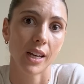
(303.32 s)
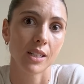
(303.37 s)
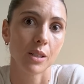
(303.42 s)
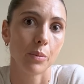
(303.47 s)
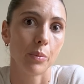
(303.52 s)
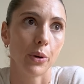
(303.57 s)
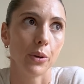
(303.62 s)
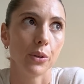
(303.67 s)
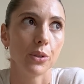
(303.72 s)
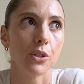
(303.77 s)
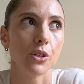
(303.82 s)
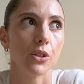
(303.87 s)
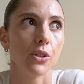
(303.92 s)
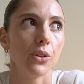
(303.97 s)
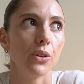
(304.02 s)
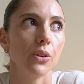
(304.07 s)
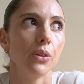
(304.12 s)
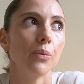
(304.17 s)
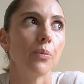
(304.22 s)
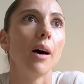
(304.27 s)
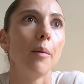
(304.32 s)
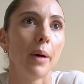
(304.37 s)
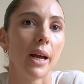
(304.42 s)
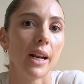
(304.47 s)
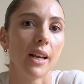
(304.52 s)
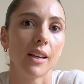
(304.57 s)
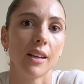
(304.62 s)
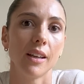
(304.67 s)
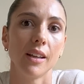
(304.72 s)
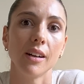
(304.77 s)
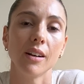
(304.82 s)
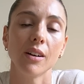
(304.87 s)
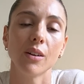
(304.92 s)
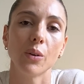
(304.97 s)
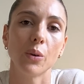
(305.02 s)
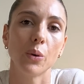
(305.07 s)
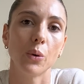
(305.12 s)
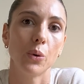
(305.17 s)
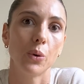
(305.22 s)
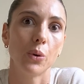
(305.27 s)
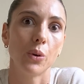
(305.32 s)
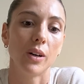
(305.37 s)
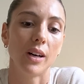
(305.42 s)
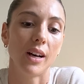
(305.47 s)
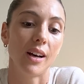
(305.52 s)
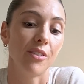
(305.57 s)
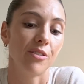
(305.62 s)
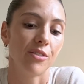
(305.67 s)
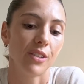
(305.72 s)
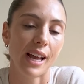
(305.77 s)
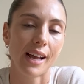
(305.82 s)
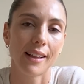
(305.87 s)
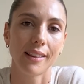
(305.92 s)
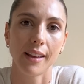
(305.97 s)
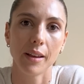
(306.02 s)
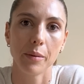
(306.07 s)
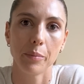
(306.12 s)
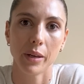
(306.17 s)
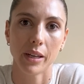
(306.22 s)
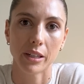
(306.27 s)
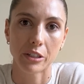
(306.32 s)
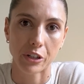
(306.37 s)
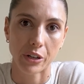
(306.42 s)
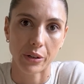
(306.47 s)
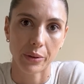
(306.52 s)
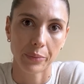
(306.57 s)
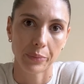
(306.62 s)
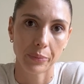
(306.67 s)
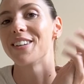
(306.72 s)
as opposed to a mannequin or a flat lay picture.